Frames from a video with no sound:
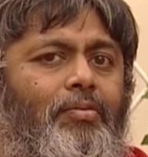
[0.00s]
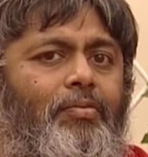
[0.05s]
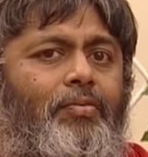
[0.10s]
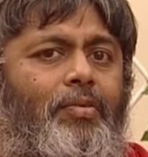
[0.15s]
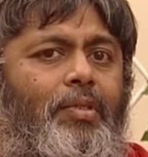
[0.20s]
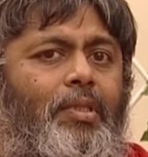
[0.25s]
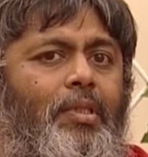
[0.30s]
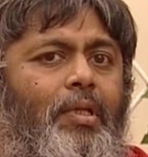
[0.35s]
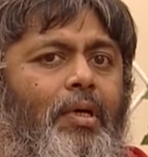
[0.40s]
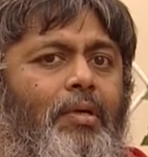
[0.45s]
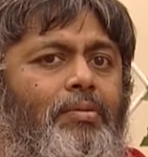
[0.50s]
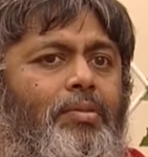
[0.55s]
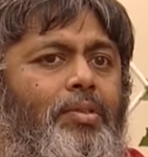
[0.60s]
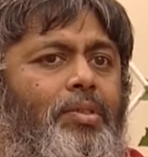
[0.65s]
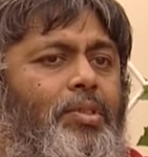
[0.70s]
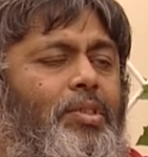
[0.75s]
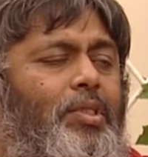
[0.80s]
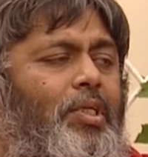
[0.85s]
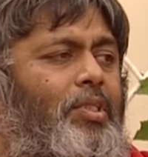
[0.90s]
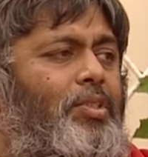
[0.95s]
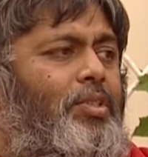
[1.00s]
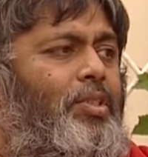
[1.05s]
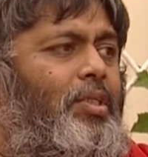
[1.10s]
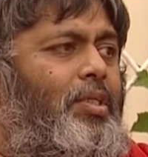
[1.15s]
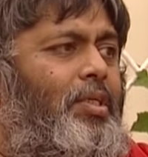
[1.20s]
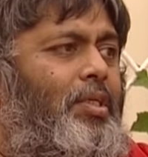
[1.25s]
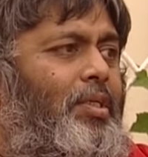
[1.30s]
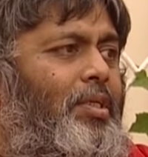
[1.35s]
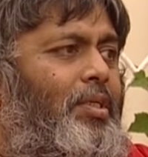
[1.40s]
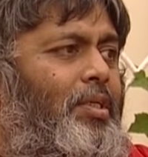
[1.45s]
Without
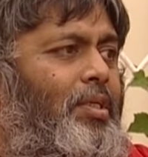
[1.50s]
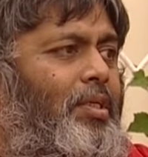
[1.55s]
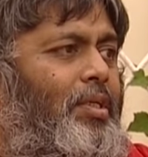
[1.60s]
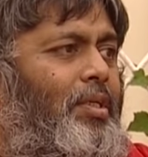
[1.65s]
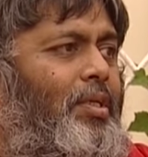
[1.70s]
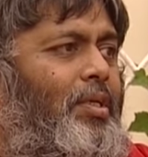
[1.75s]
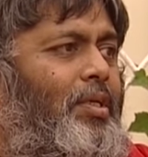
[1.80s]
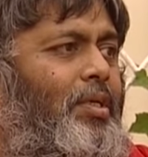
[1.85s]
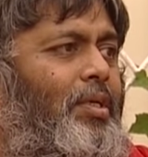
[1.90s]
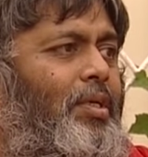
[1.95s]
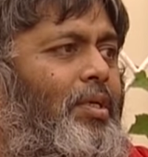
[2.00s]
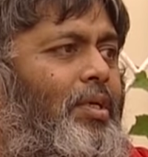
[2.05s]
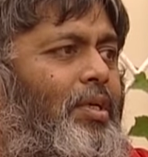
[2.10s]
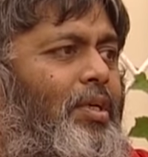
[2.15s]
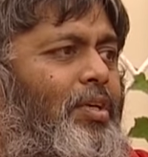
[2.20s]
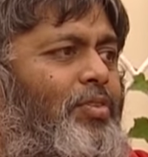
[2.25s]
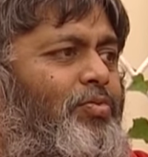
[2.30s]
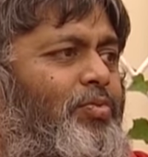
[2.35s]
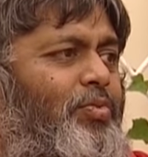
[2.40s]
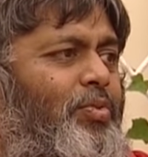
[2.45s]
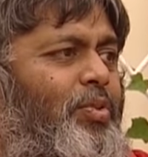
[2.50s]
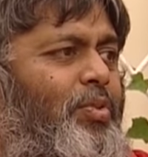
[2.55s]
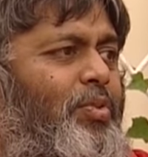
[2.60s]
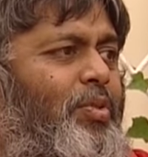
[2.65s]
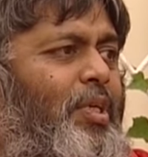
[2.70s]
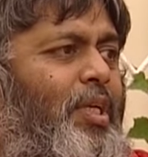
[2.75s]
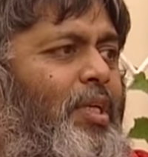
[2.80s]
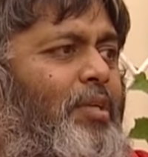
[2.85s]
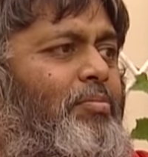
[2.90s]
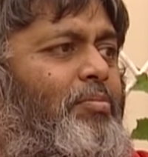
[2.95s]
surgery, if you
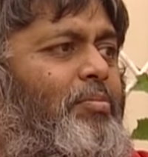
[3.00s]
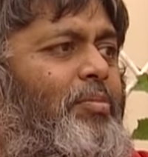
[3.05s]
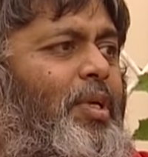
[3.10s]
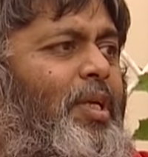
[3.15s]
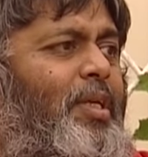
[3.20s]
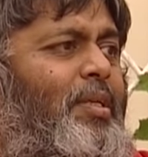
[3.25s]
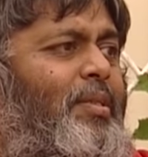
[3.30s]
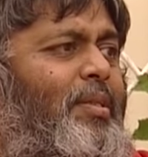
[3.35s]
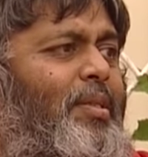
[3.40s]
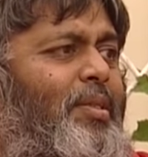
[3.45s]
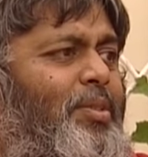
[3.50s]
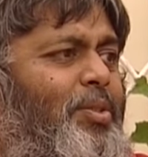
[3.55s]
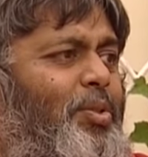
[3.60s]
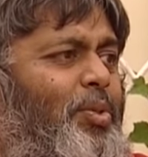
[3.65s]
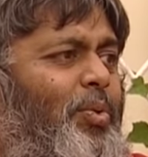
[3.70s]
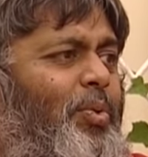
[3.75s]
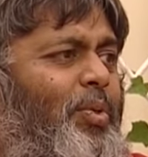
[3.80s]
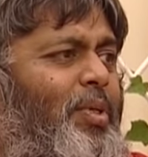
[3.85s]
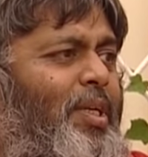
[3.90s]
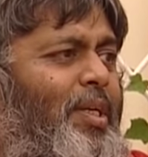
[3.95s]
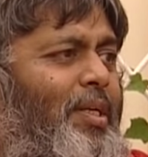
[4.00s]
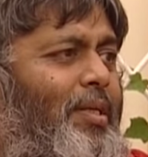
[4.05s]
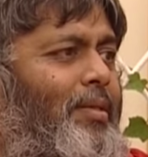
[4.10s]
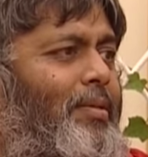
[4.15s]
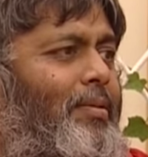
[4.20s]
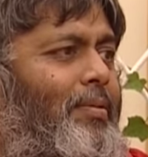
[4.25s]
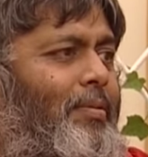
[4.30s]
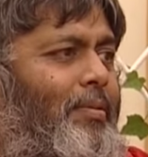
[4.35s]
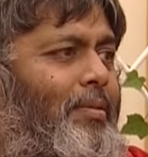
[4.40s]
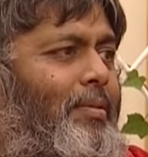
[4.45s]
can bring the stone in,